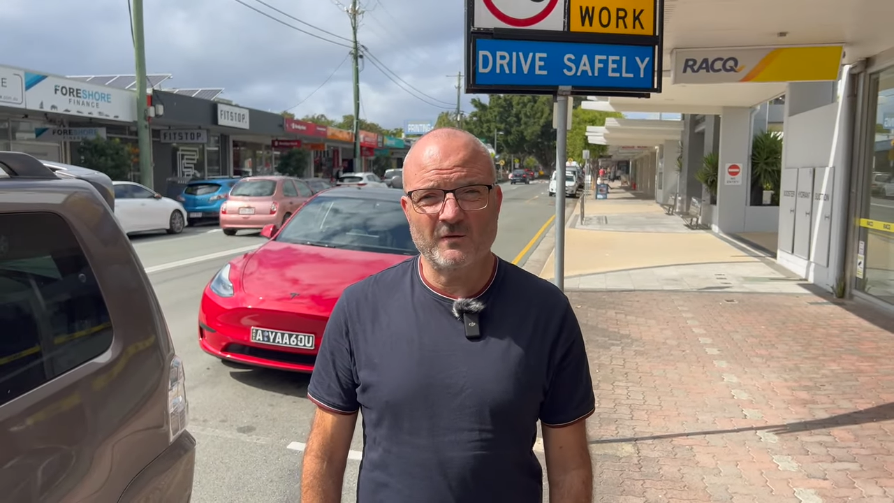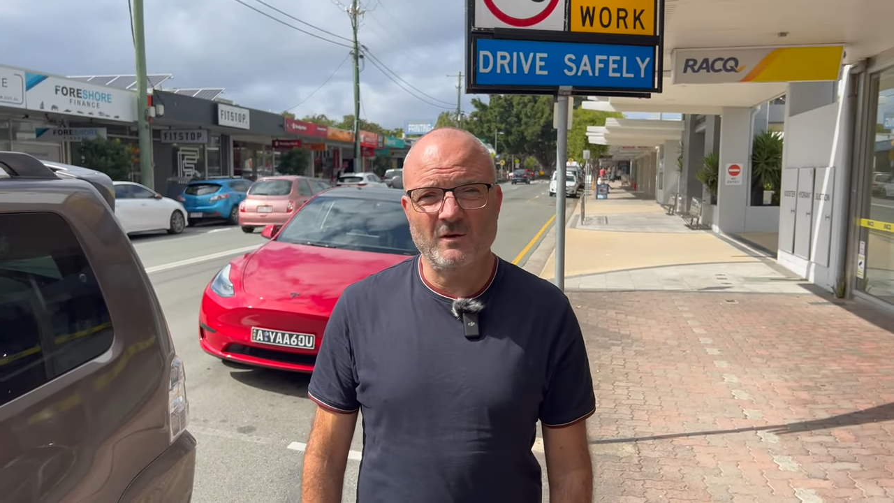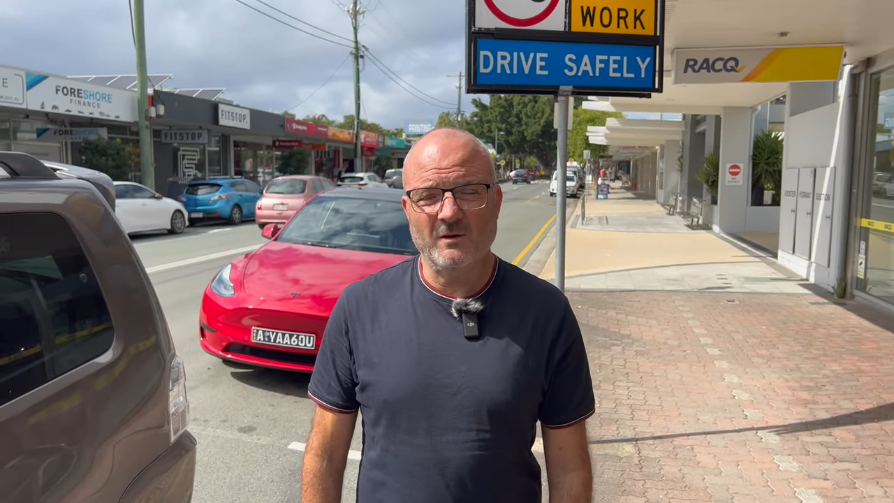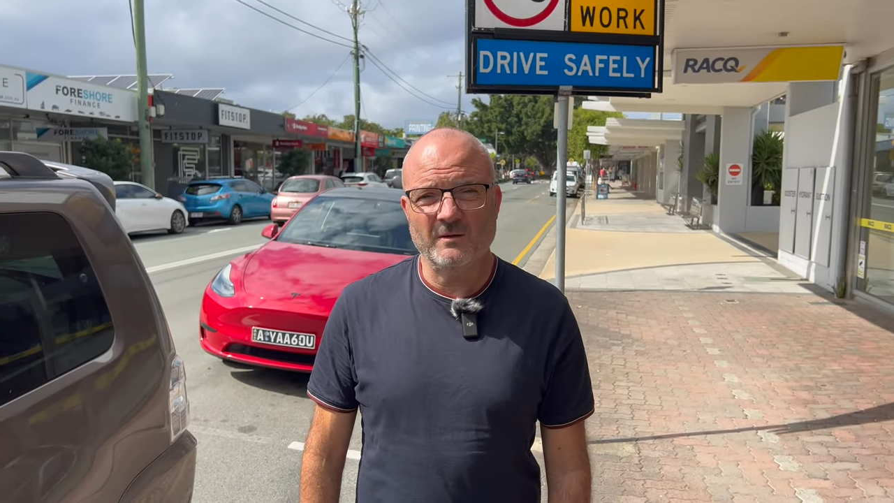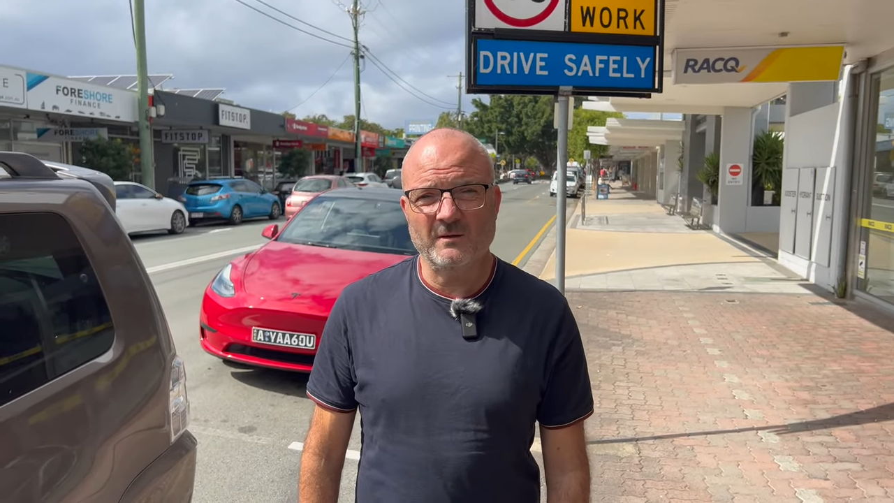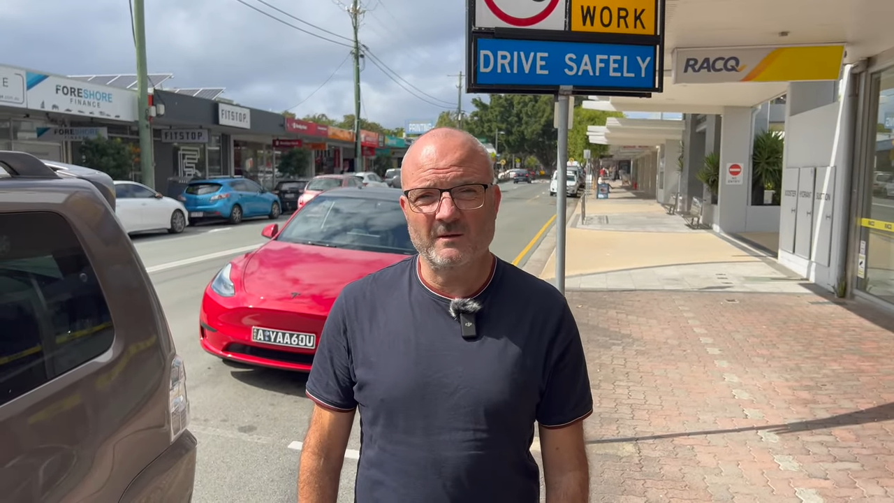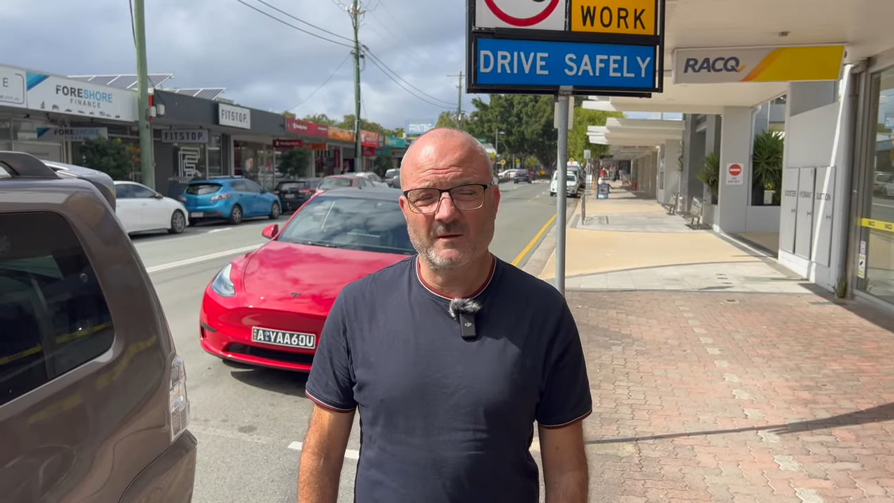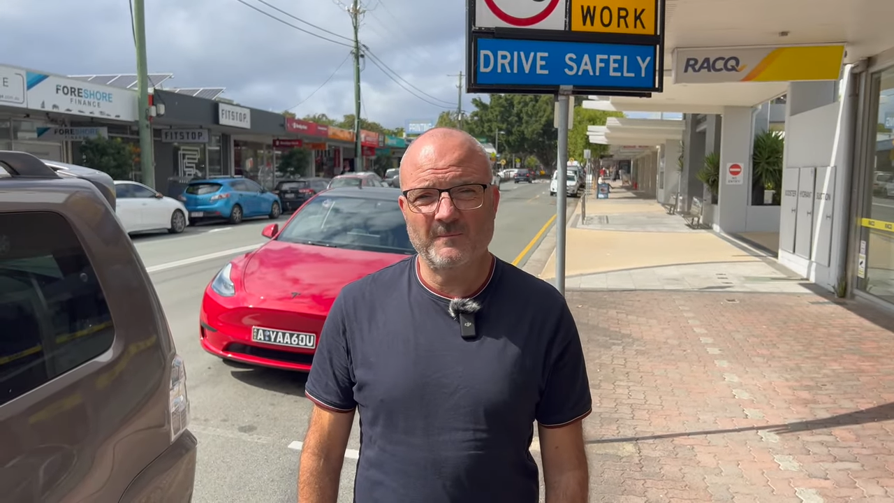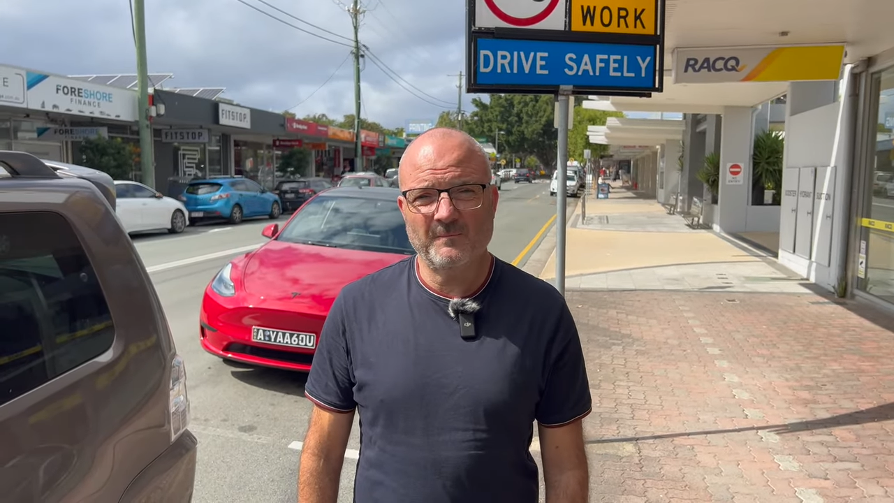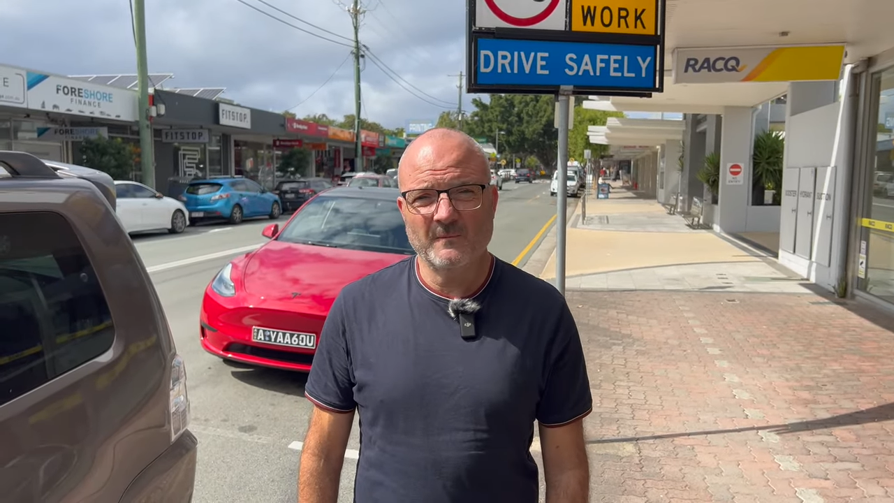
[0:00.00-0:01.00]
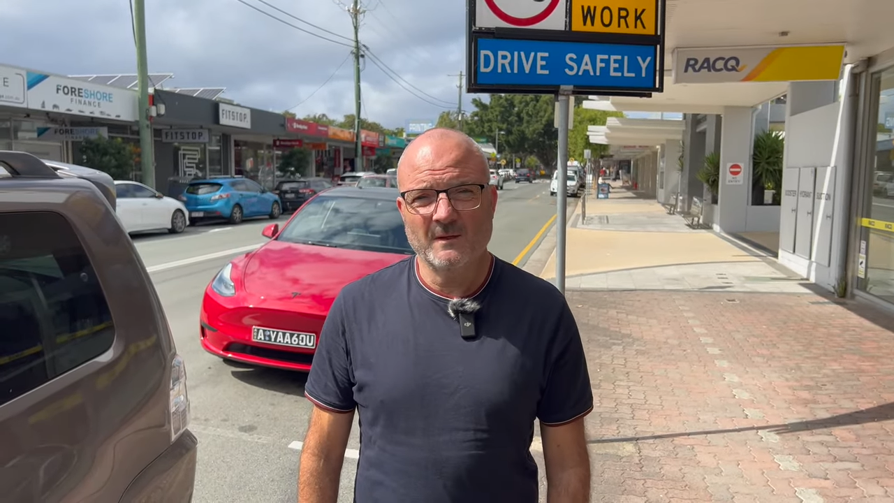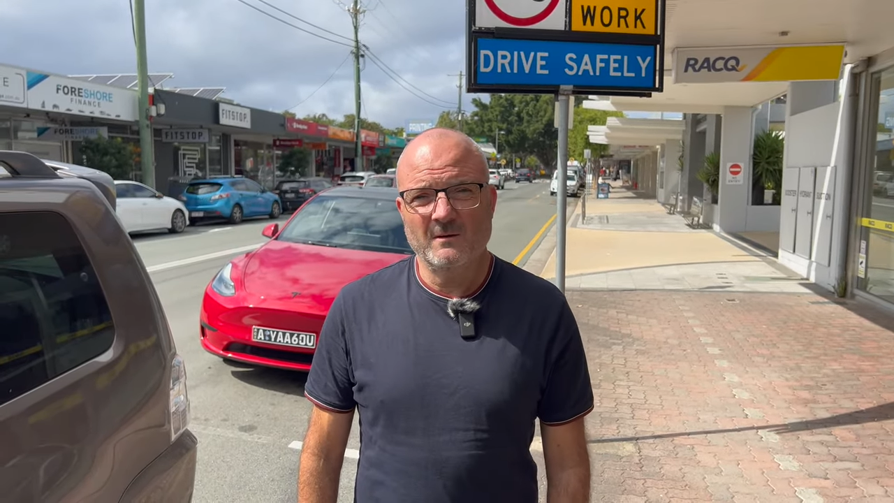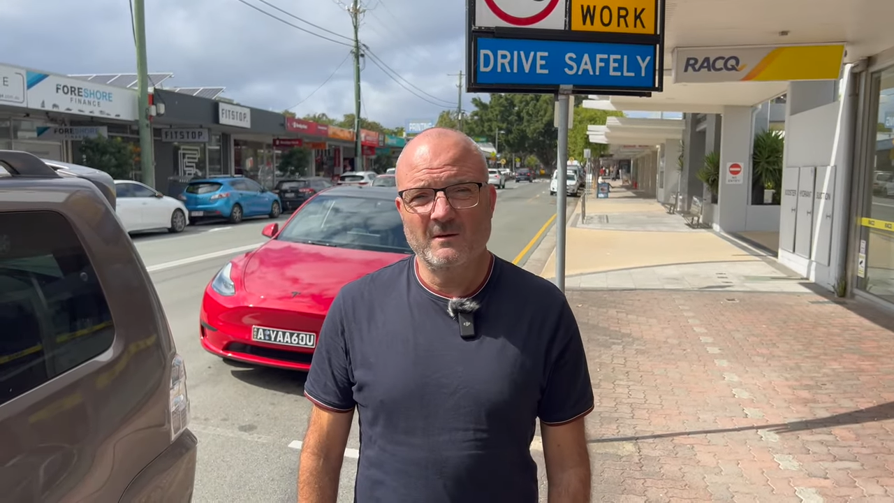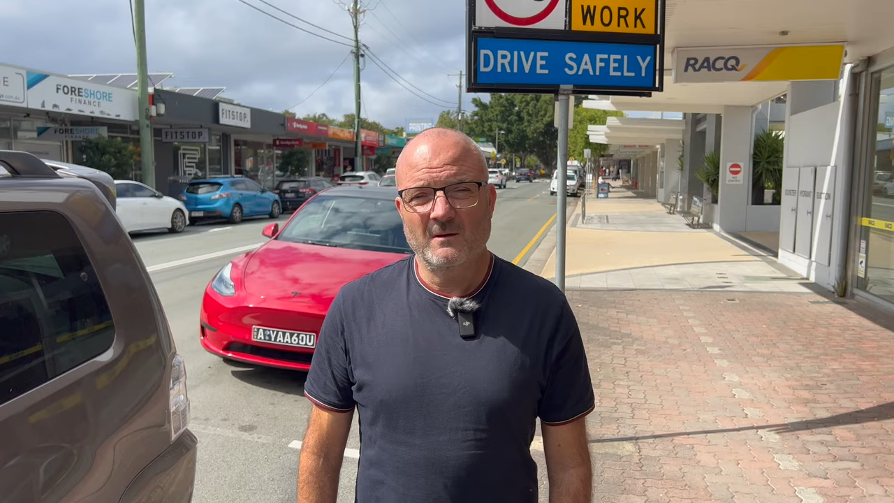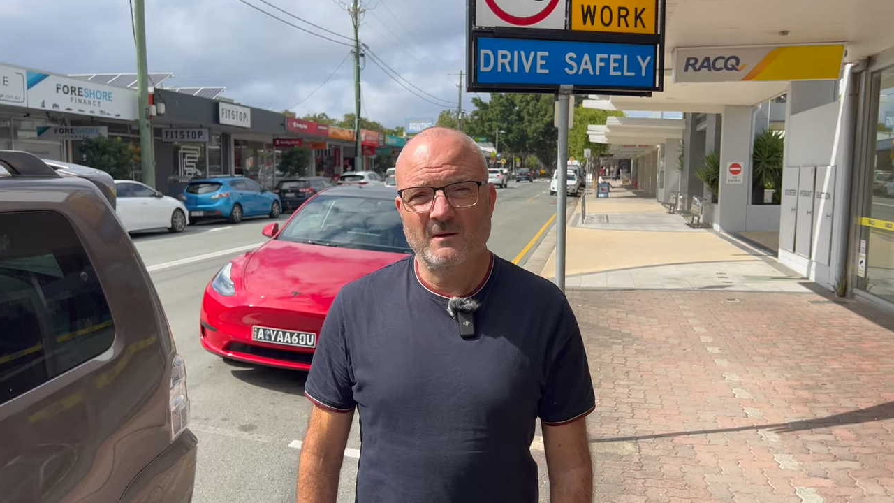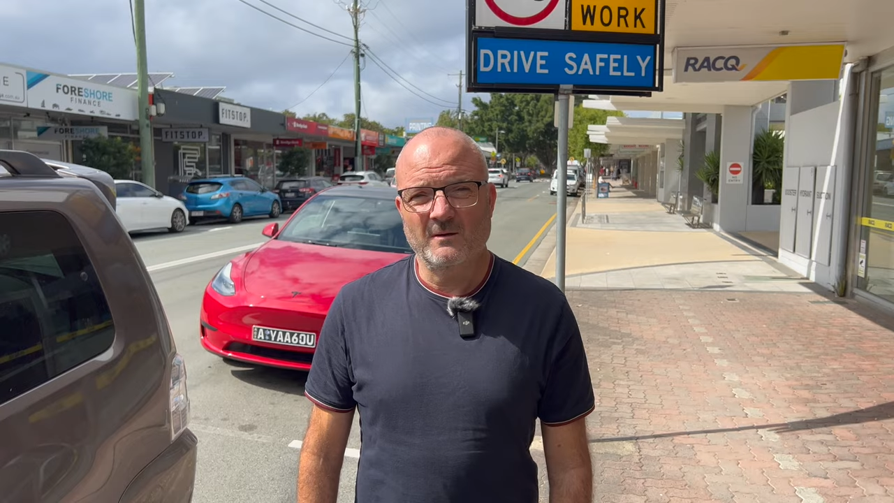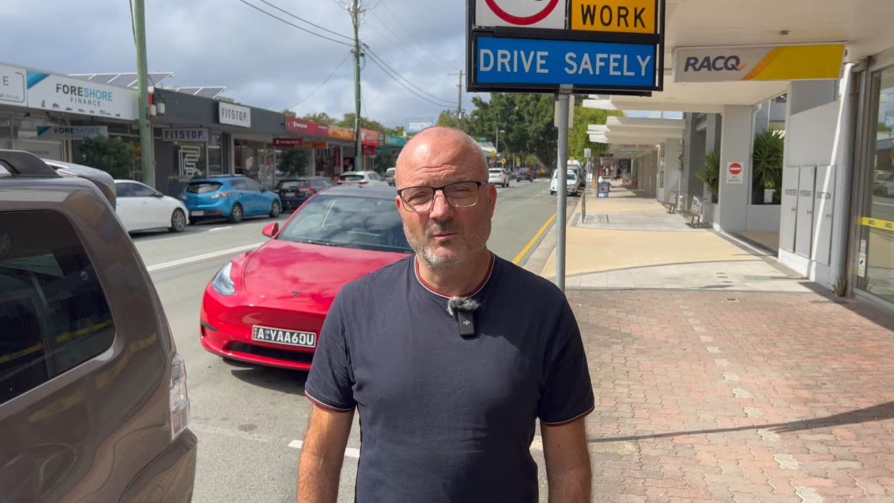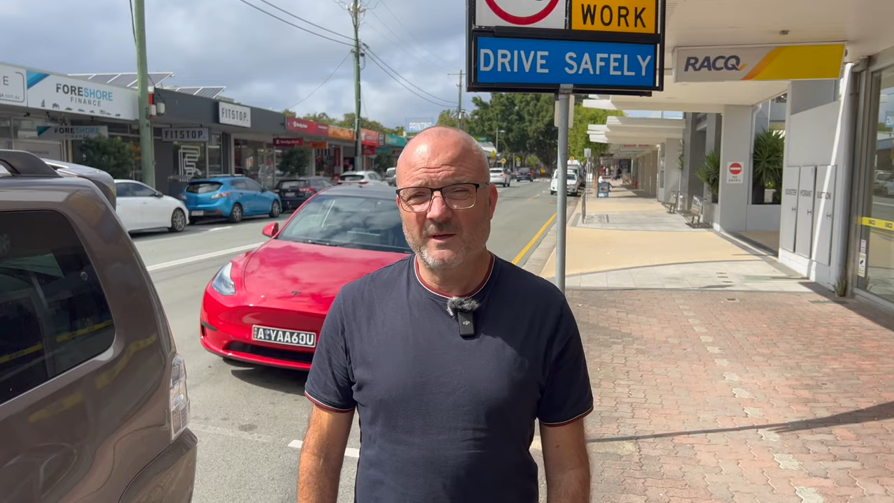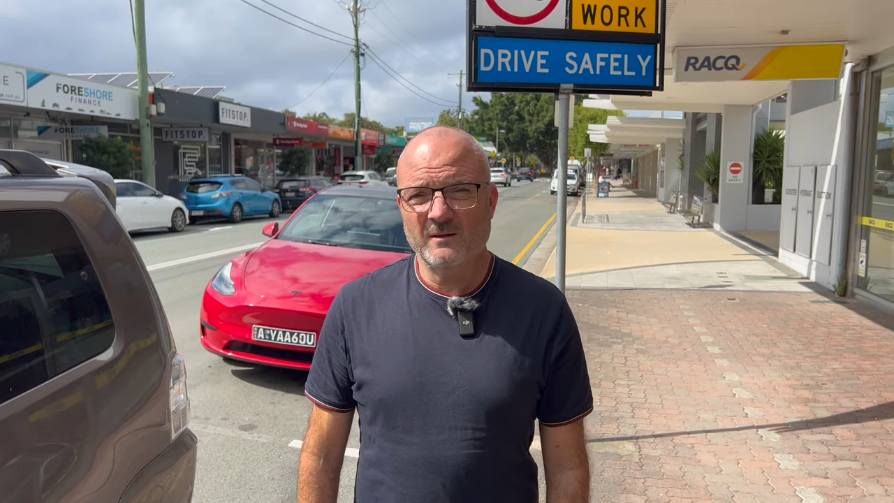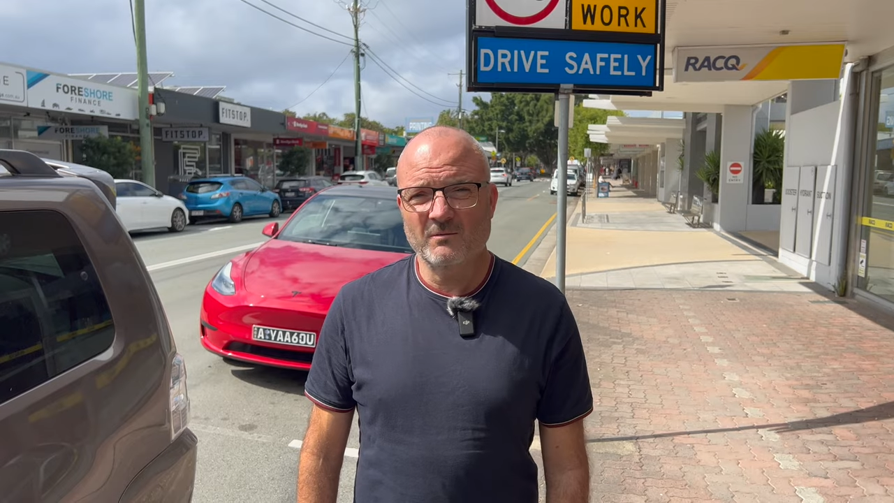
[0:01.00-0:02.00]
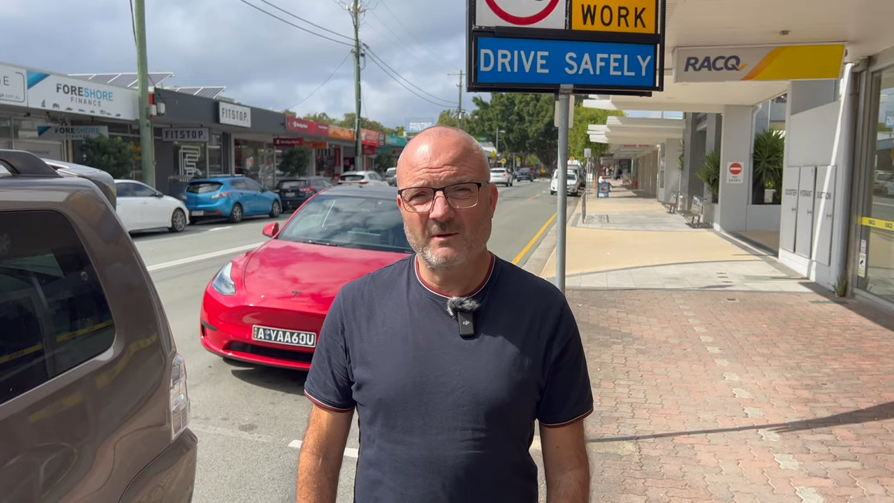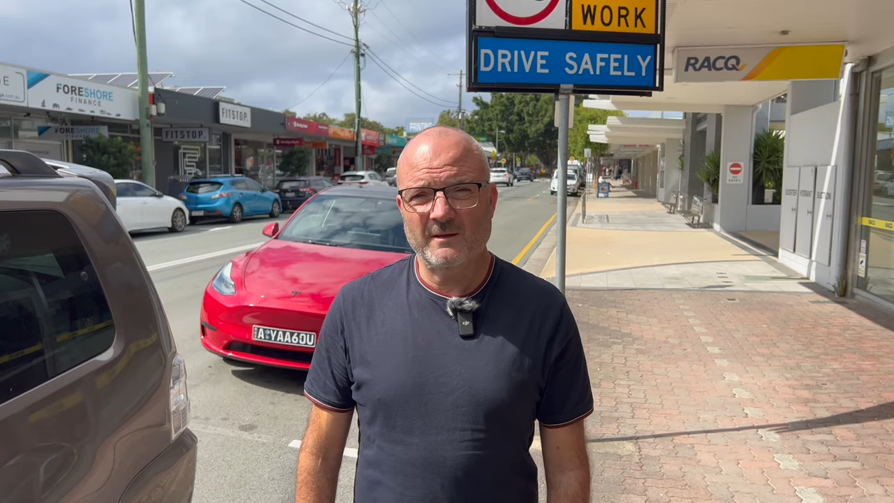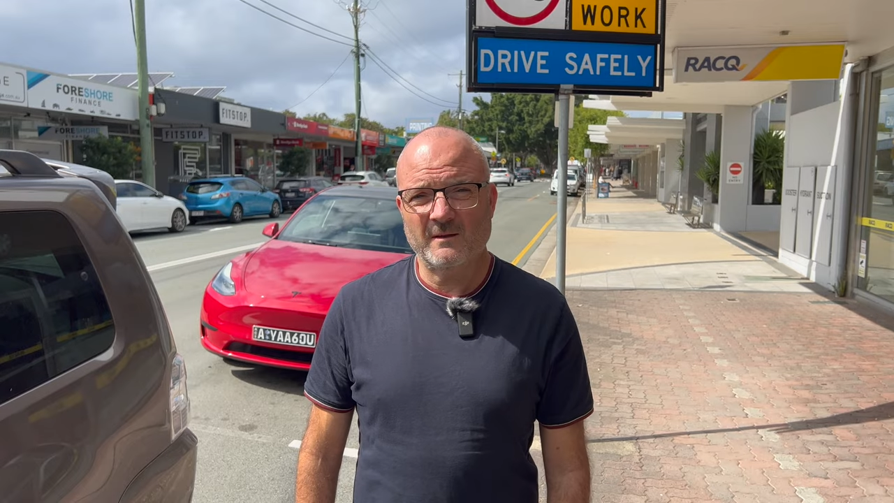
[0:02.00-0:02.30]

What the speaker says: got on the wheel rather